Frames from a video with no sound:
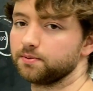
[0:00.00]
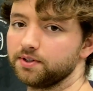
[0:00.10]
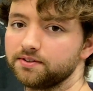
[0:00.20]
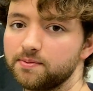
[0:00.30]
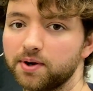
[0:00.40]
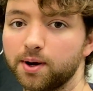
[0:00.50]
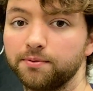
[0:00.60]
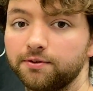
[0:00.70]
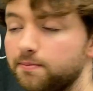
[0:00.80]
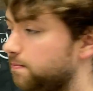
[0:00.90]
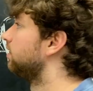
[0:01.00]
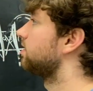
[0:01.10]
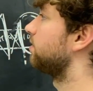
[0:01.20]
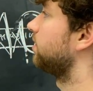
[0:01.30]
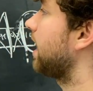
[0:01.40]
where this number comes from.
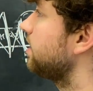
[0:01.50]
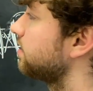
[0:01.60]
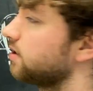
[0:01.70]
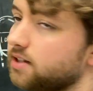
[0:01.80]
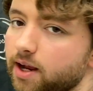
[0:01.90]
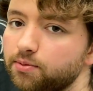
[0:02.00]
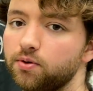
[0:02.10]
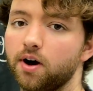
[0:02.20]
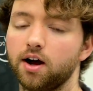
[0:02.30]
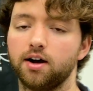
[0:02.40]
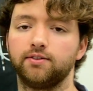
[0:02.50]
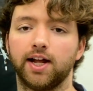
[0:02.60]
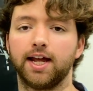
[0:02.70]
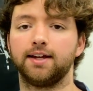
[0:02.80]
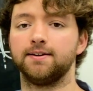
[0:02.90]
So that is an example of
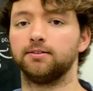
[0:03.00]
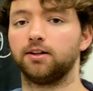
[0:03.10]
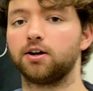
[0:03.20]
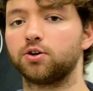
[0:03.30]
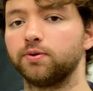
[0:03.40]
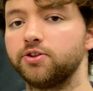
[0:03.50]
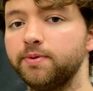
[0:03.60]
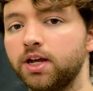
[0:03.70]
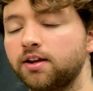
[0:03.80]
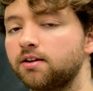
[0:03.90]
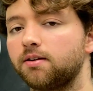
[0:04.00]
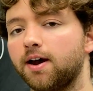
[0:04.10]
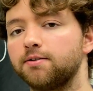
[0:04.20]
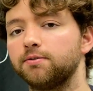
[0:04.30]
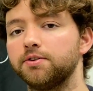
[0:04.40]
a logarithmic
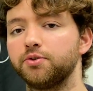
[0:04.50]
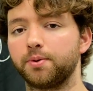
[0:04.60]
algorithm